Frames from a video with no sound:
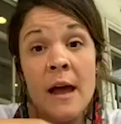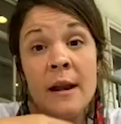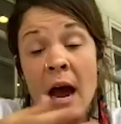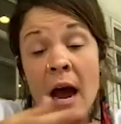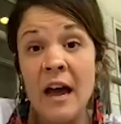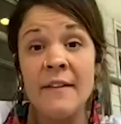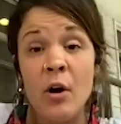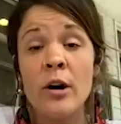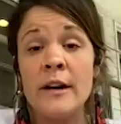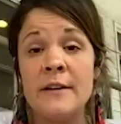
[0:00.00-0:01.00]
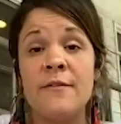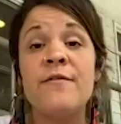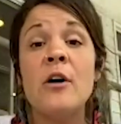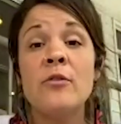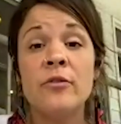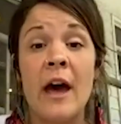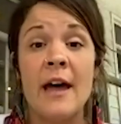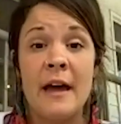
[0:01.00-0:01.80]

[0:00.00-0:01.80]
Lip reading: And I've already felt that.